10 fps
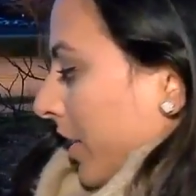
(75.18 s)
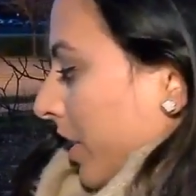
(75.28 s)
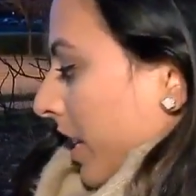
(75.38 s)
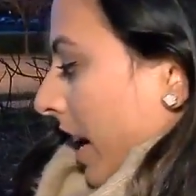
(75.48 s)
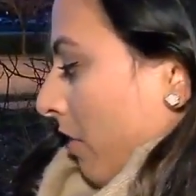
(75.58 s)

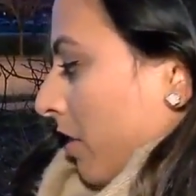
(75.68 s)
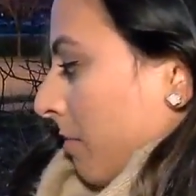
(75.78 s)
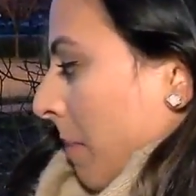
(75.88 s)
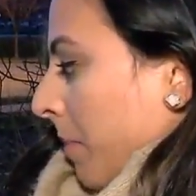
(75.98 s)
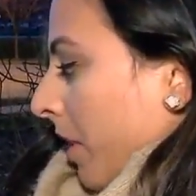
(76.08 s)
just the council
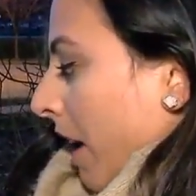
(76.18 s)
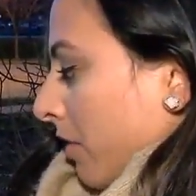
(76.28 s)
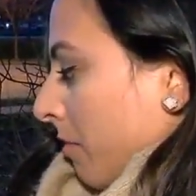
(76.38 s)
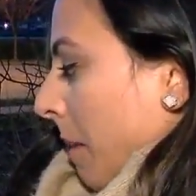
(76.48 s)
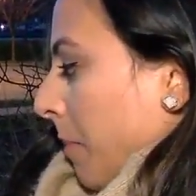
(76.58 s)
member,
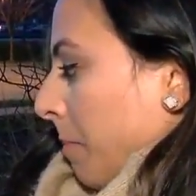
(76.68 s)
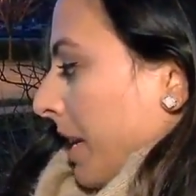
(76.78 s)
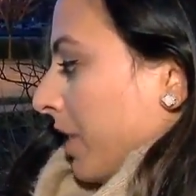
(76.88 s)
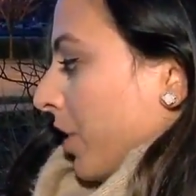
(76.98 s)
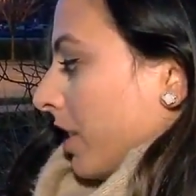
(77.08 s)
council member
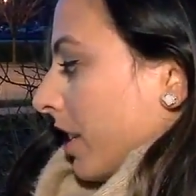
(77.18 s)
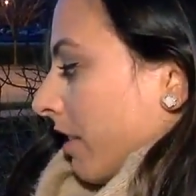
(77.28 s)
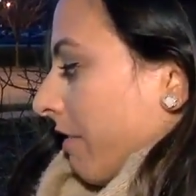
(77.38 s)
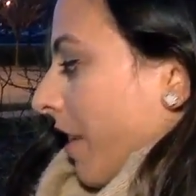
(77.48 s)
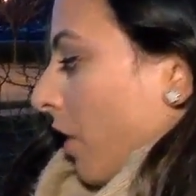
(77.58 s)
P G
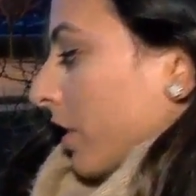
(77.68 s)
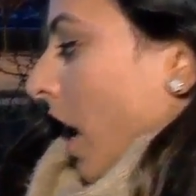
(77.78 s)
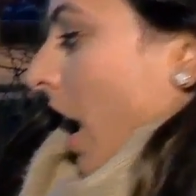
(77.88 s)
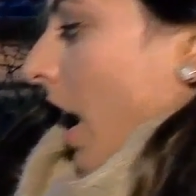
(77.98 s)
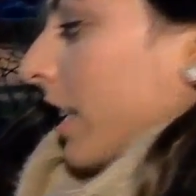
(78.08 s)
Sittenfeld
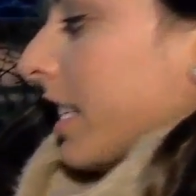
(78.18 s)
uh,